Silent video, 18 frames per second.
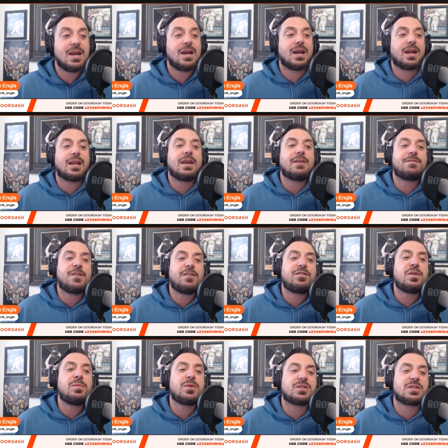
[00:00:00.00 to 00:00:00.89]
and get
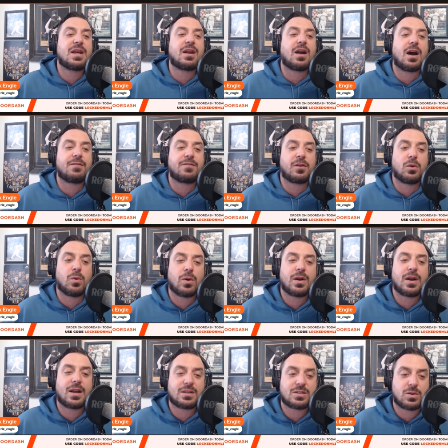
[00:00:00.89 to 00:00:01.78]
50% off your
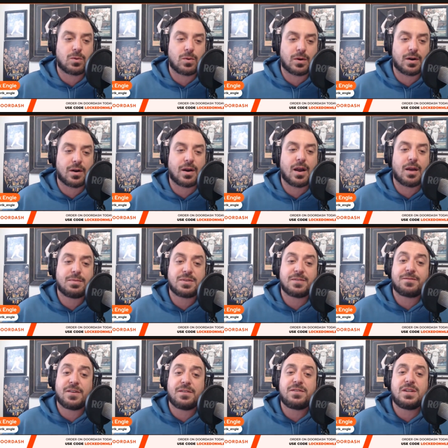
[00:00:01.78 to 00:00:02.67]
next order, up to
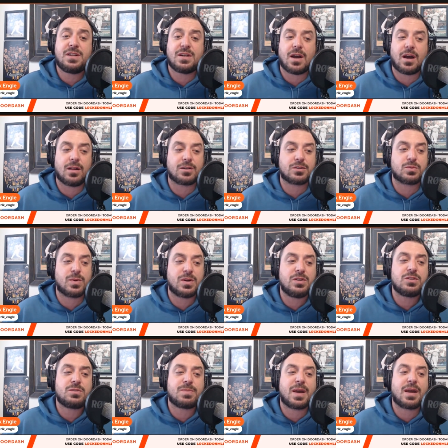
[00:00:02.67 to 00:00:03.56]
$15 when
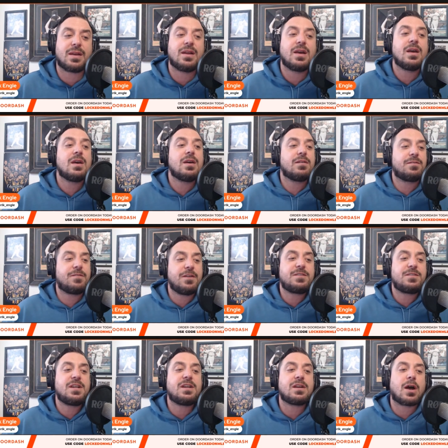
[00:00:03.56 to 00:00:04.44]
you spend
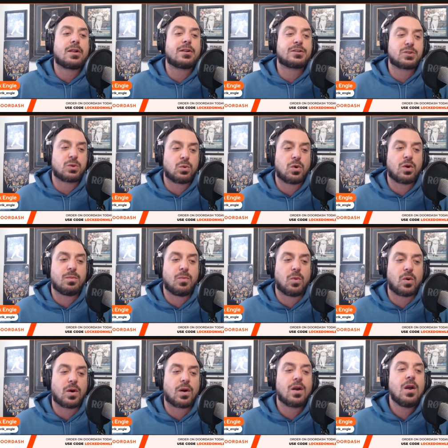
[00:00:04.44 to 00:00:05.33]
$15 or
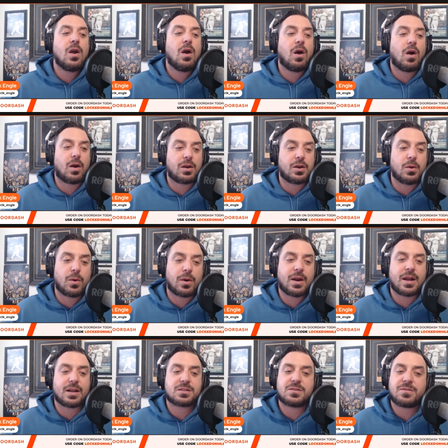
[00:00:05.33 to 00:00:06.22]
more on your
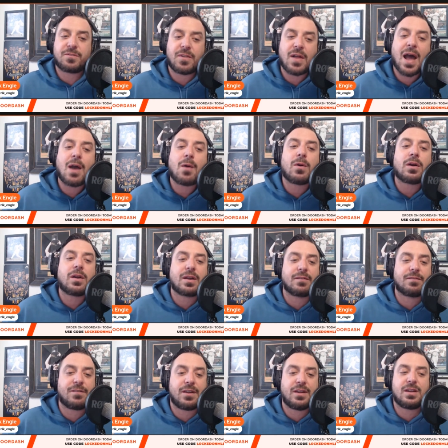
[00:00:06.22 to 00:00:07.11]
next flower,
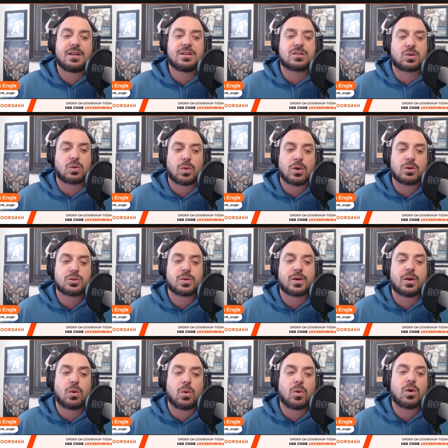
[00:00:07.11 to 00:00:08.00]
convenience,
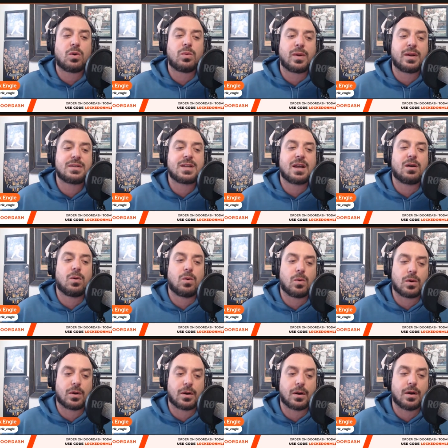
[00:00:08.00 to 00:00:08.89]
grocery, or retail
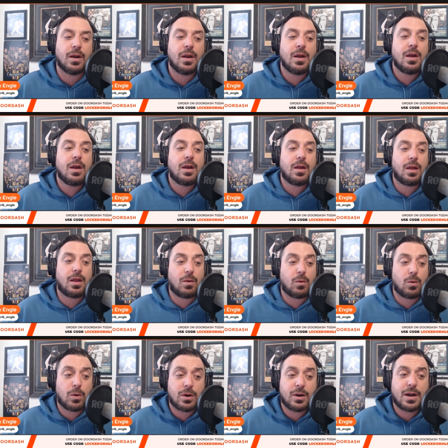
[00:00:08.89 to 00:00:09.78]
order.
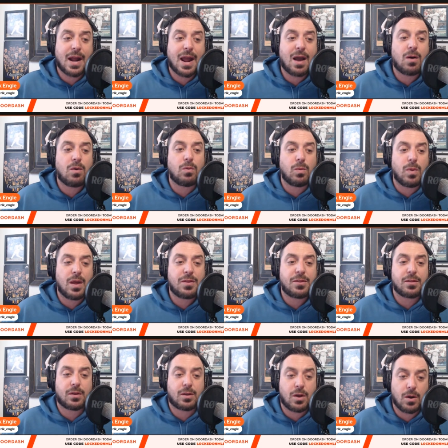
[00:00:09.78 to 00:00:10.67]
Order now with
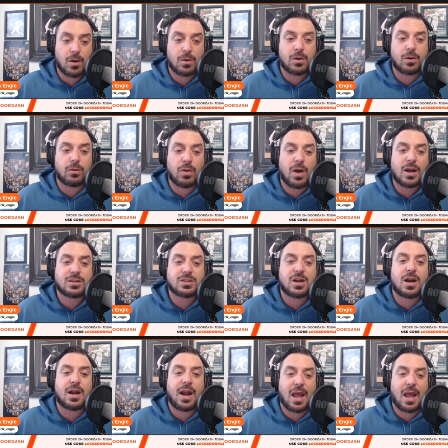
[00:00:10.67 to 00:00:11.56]
code
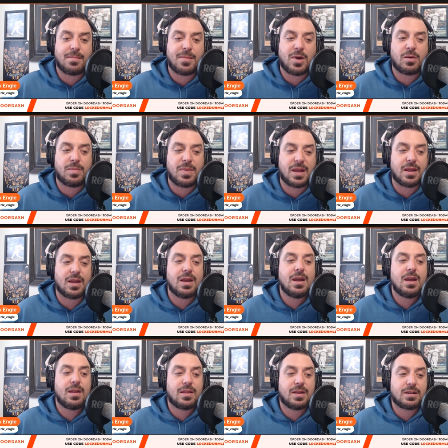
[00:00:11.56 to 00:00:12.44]
LOCKEDONMLB.
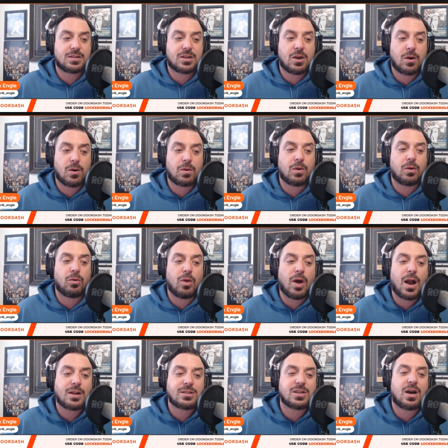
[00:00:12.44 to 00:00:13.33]
That's code
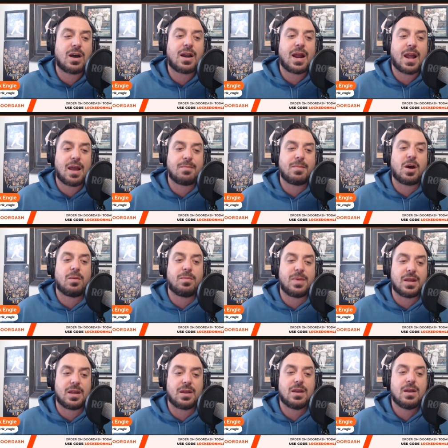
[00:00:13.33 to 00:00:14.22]

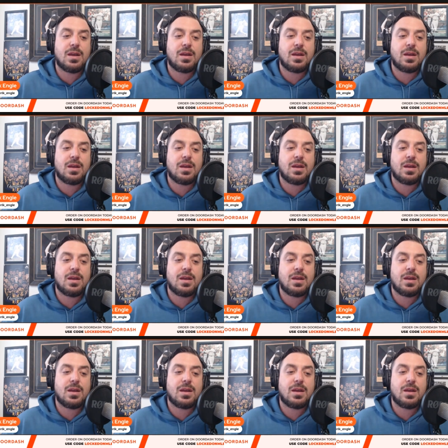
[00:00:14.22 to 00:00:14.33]
LOCKEDONMLB.